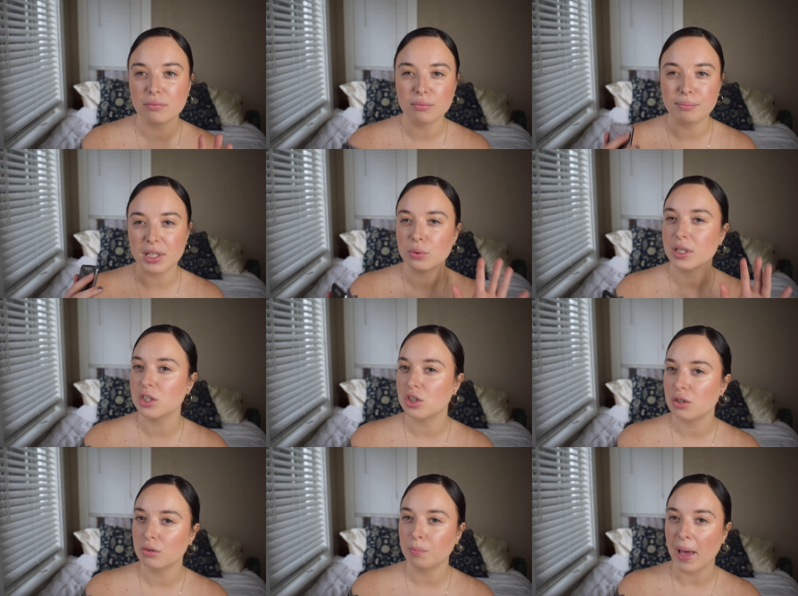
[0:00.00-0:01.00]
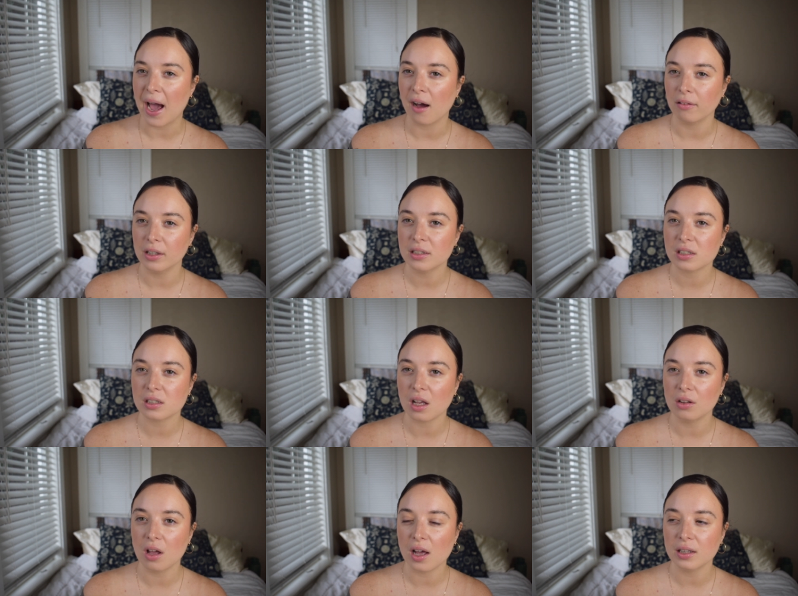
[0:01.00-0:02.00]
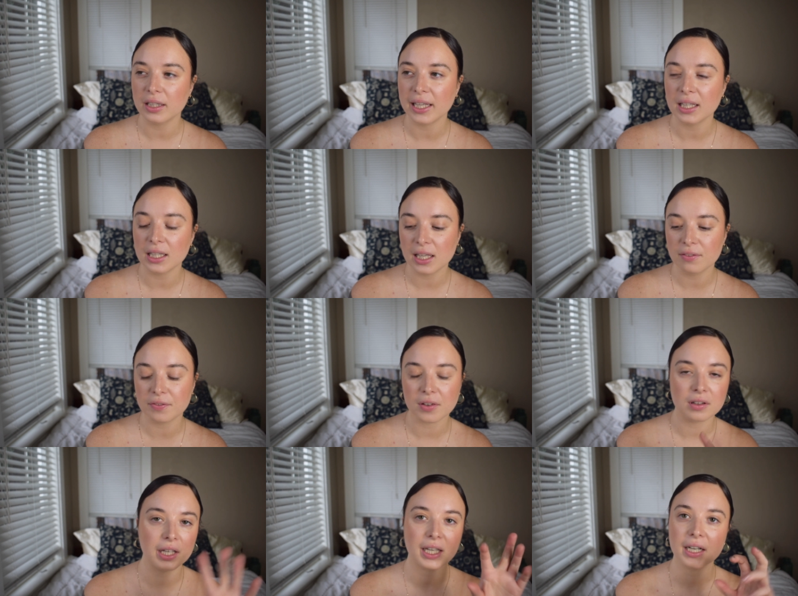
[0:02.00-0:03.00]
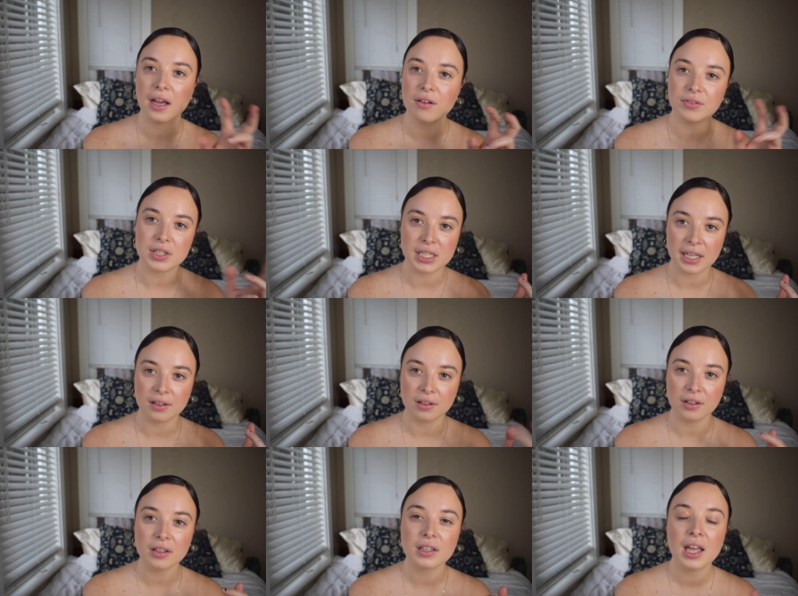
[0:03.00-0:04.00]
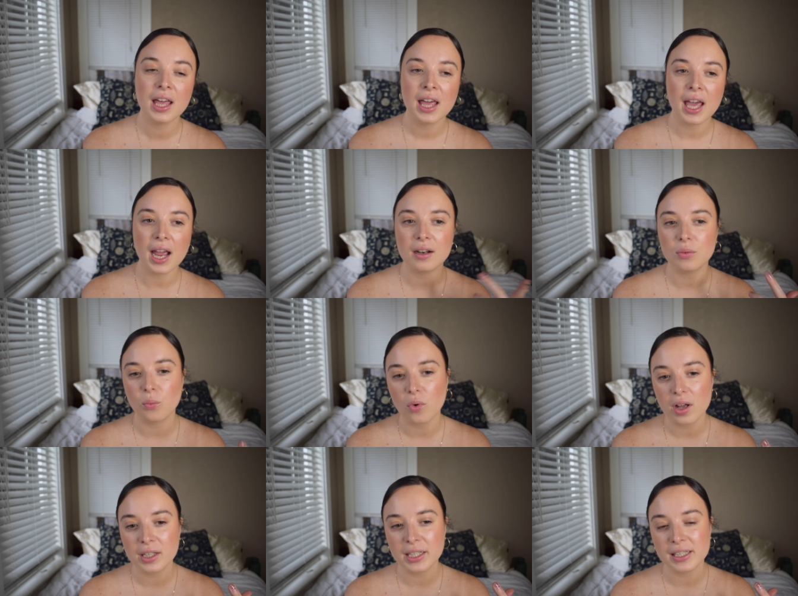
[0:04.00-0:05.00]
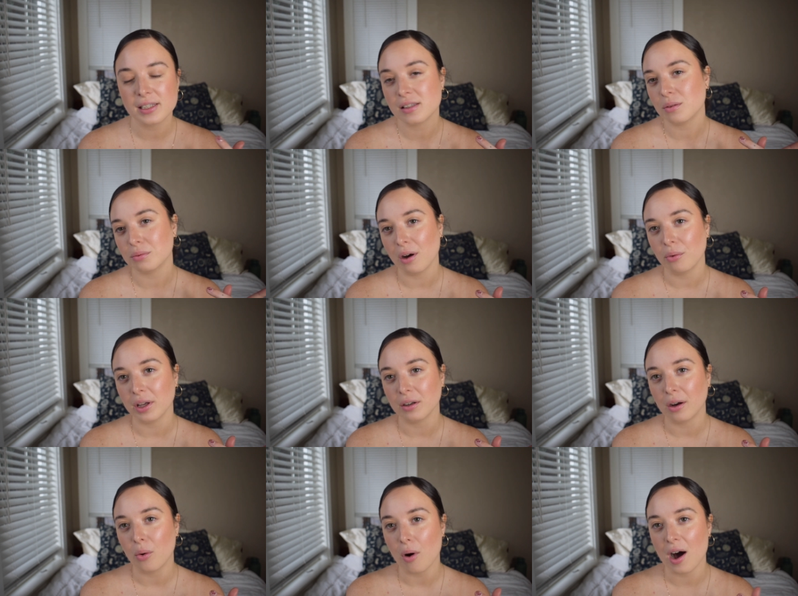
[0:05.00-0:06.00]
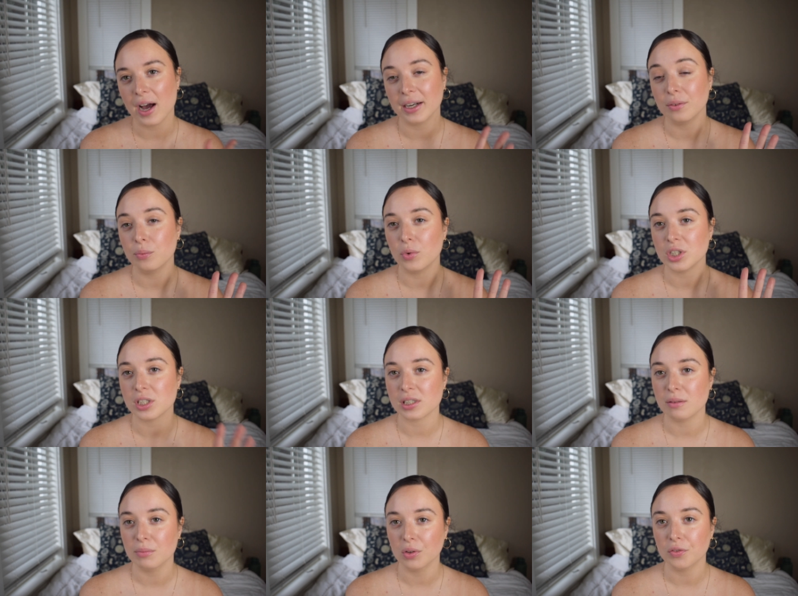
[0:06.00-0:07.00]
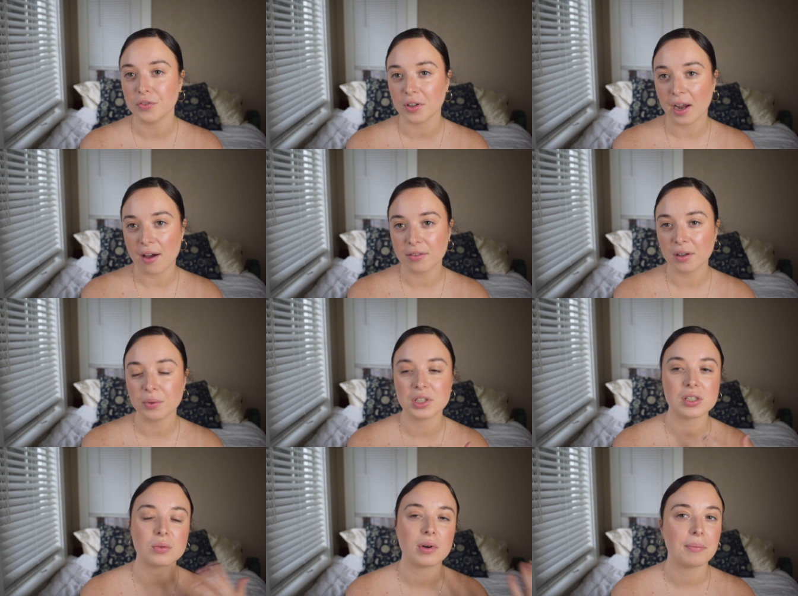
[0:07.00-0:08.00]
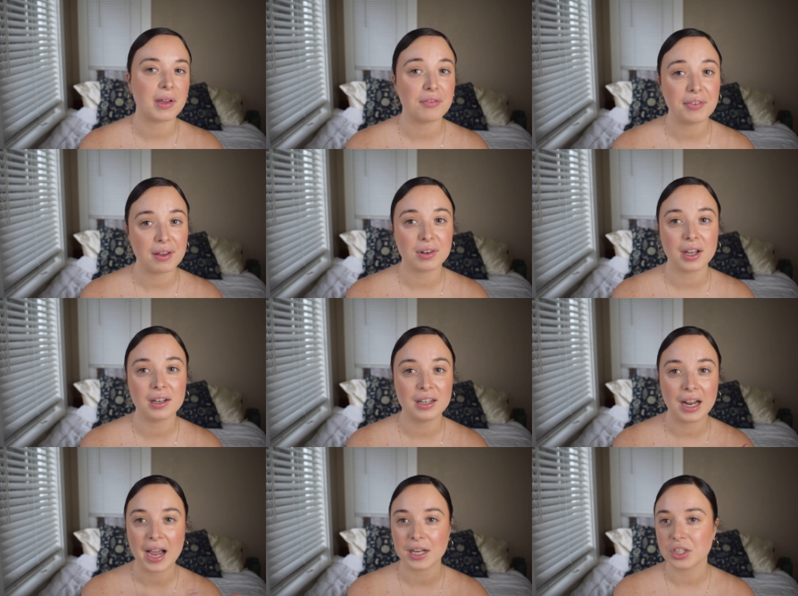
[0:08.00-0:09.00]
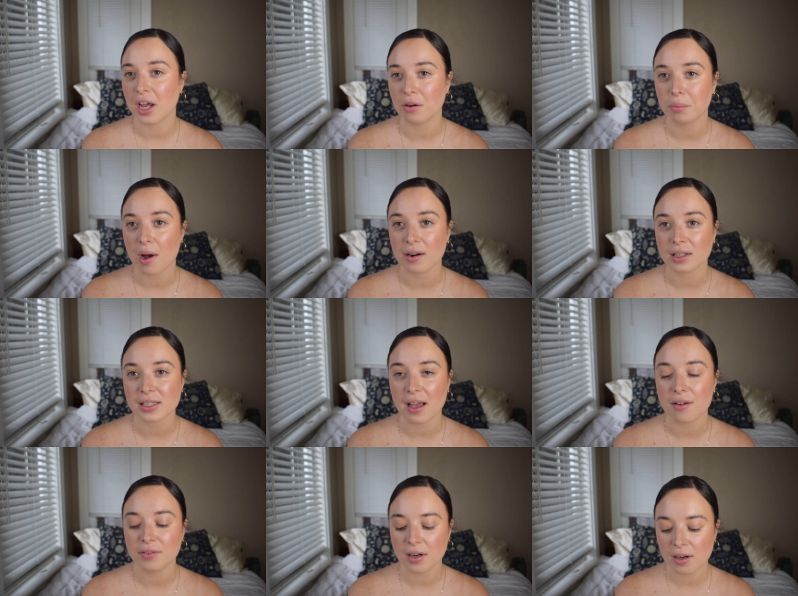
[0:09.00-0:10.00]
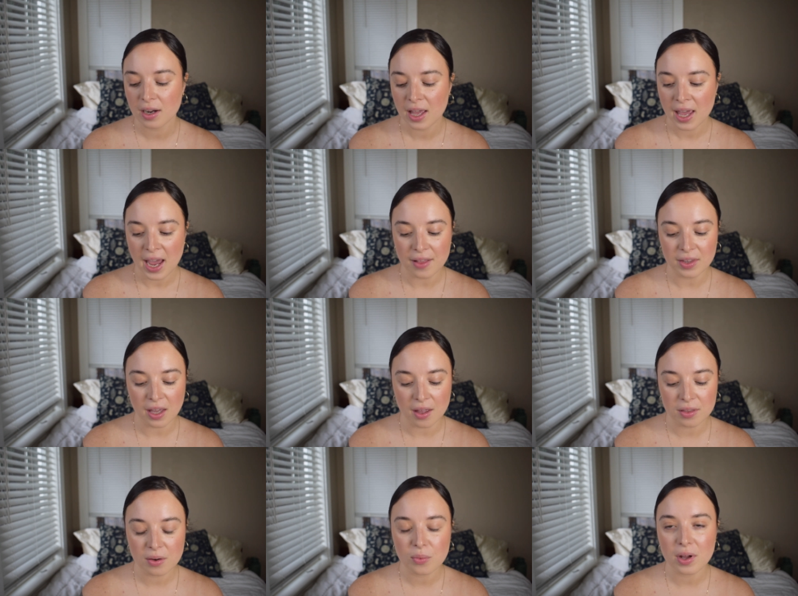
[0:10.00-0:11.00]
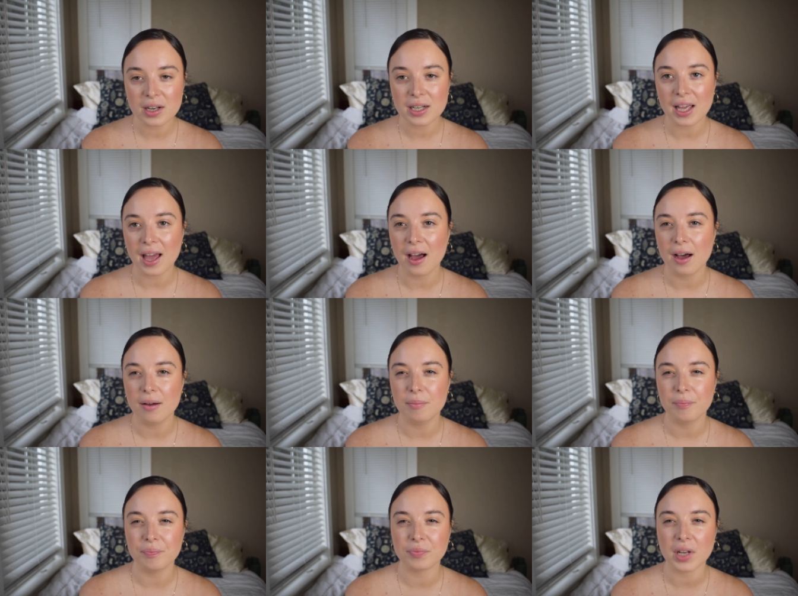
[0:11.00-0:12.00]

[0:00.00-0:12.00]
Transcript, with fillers: between two palettes a lot lately for like an everyday look and one is the Roen Quad which is the Mood Forever which is one of my favorite eyeshadow products ever and the other one um,